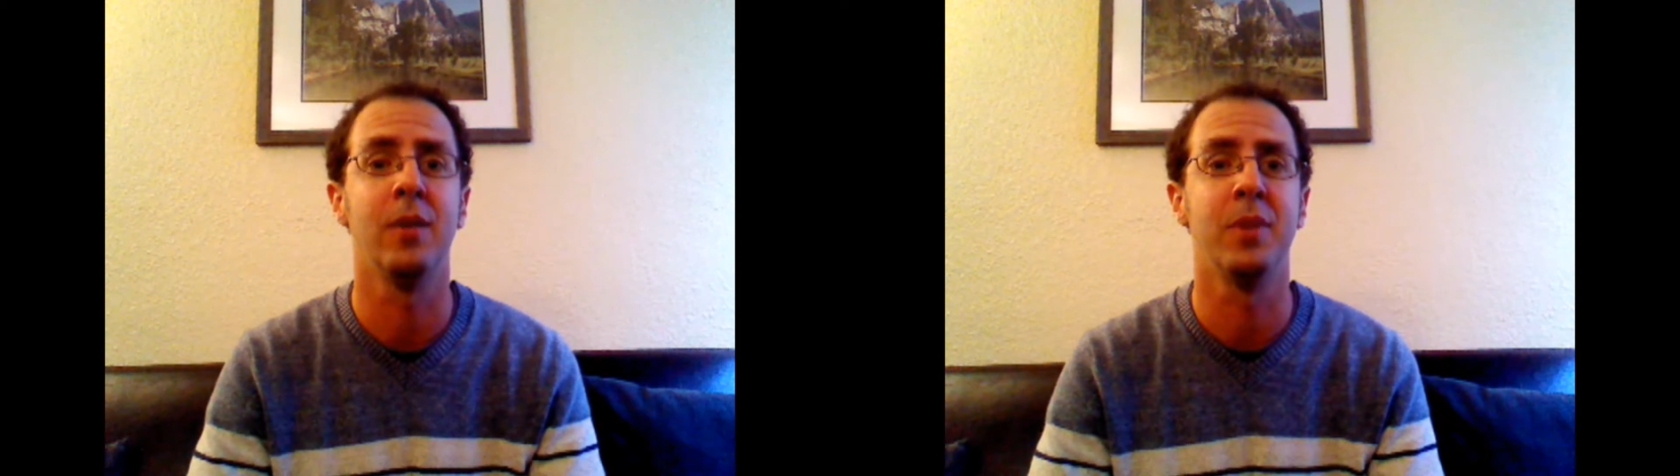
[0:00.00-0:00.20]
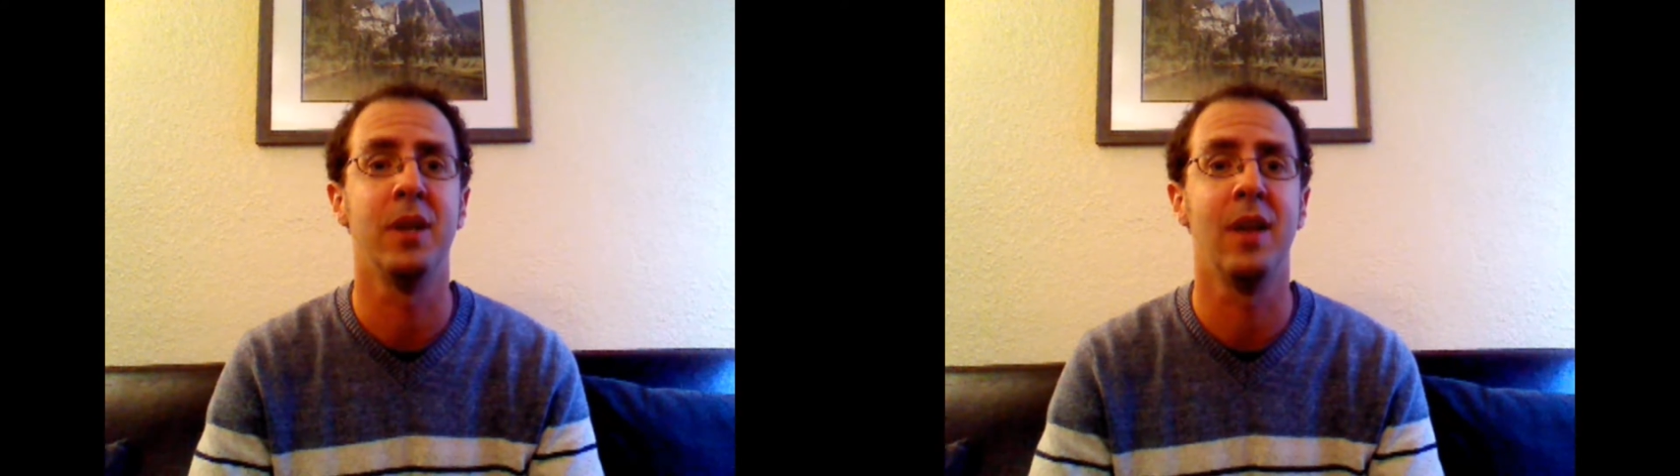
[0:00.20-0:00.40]

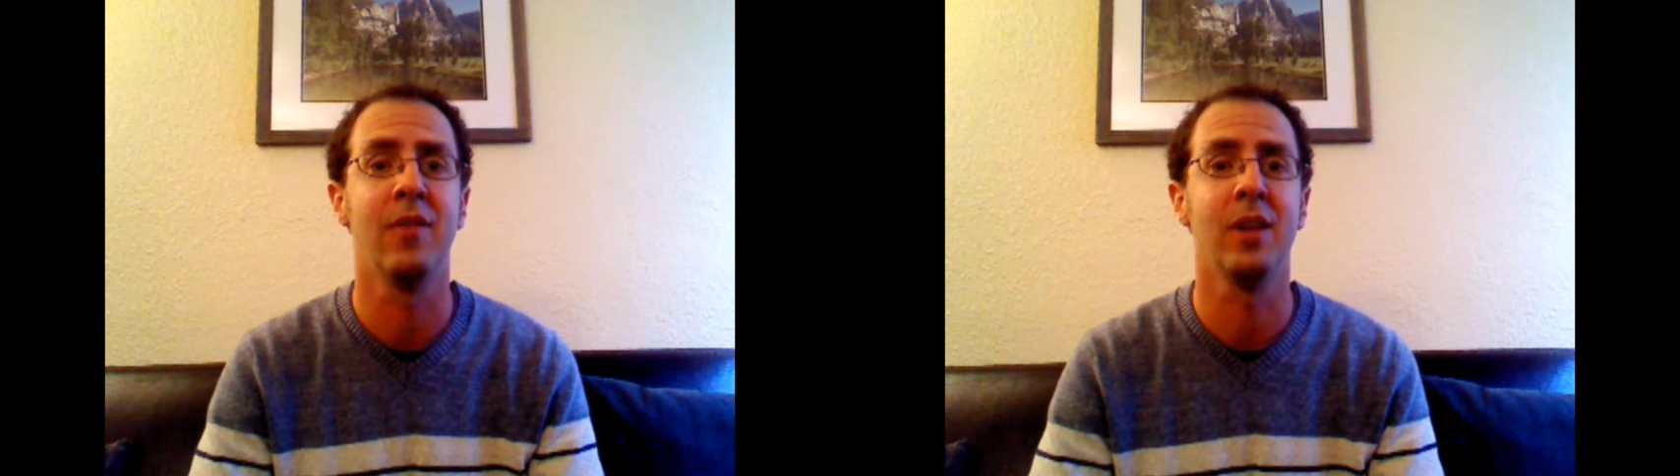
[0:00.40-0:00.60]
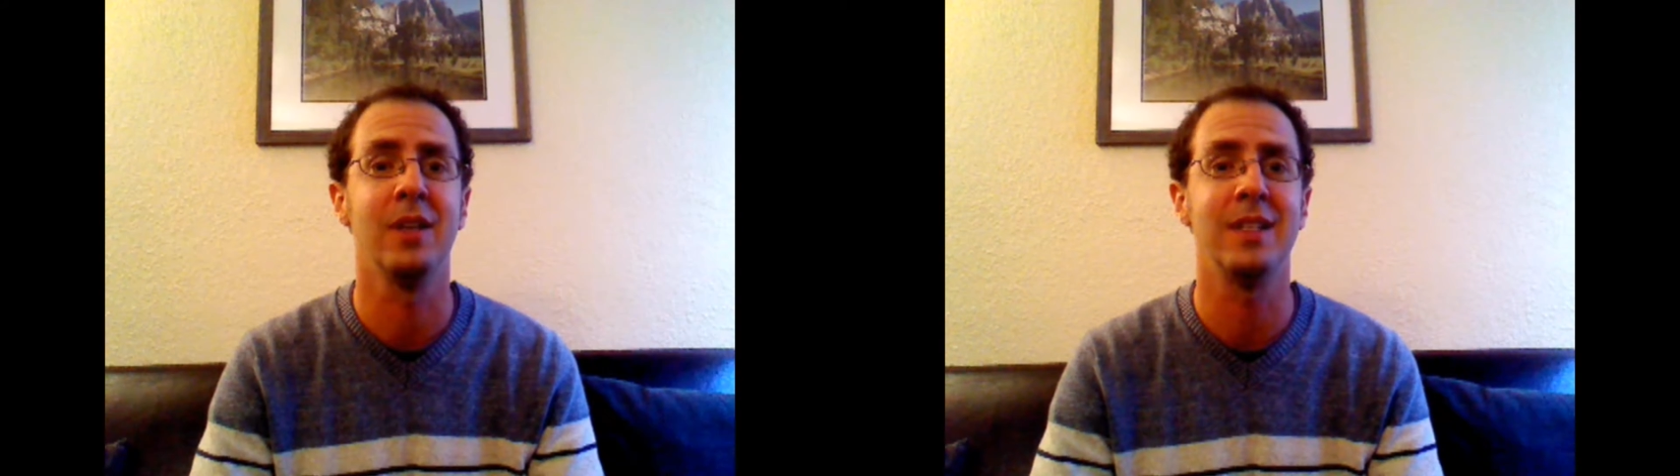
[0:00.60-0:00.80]
but
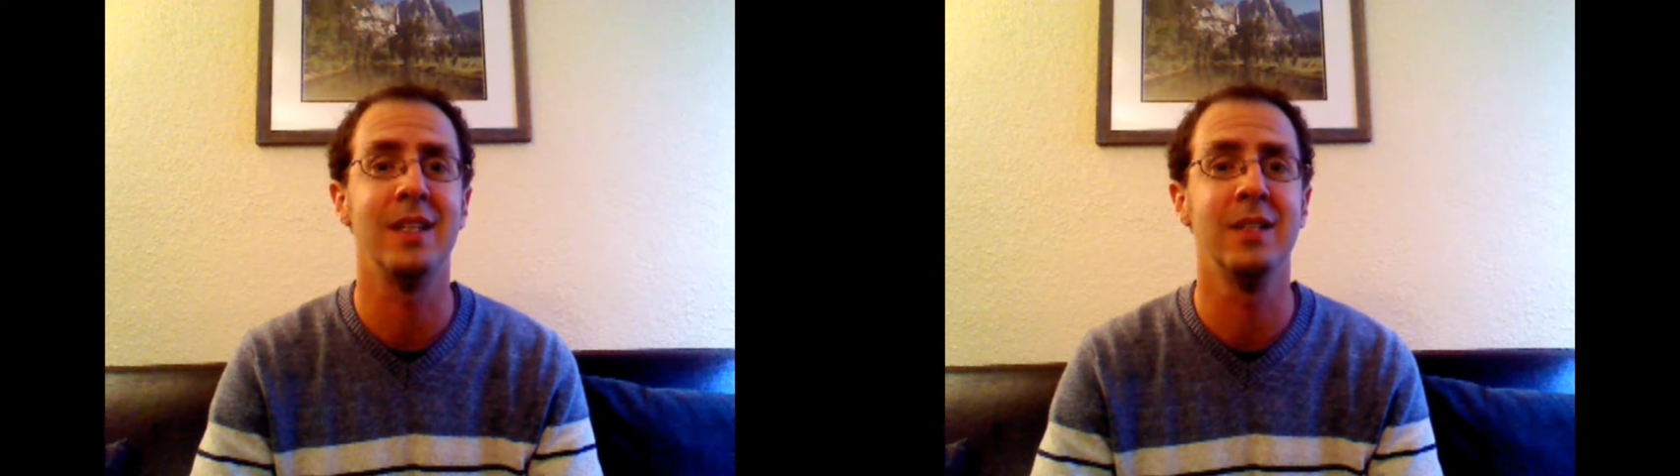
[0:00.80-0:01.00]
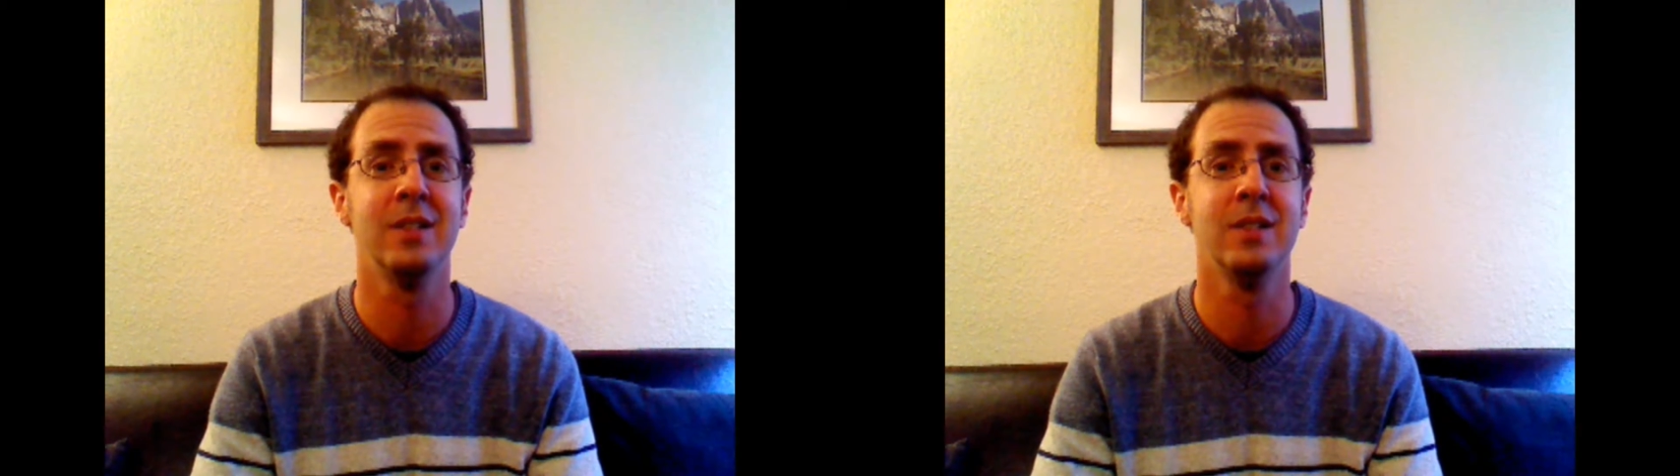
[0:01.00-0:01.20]
nevertheless
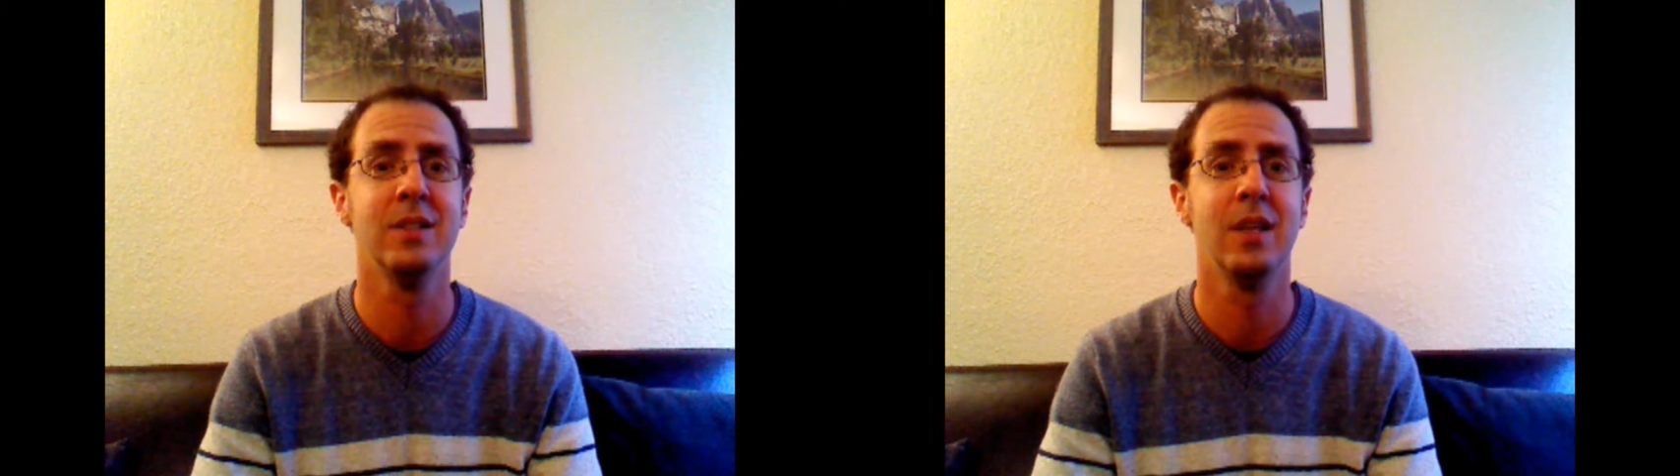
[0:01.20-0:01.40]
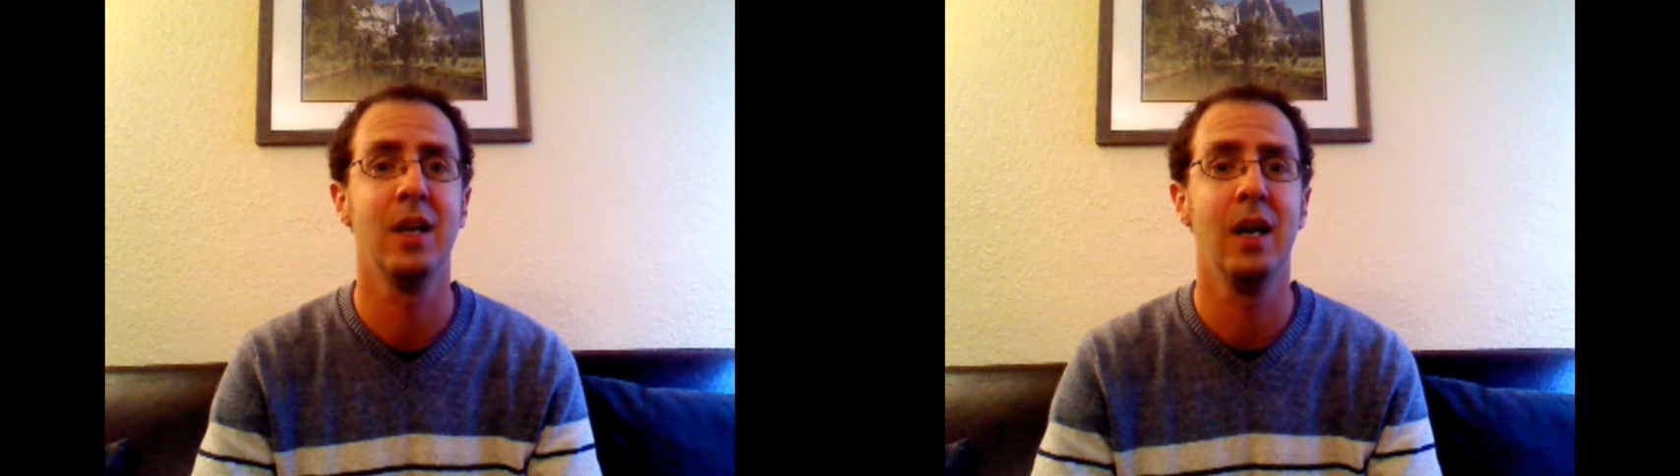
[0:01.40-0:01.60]
is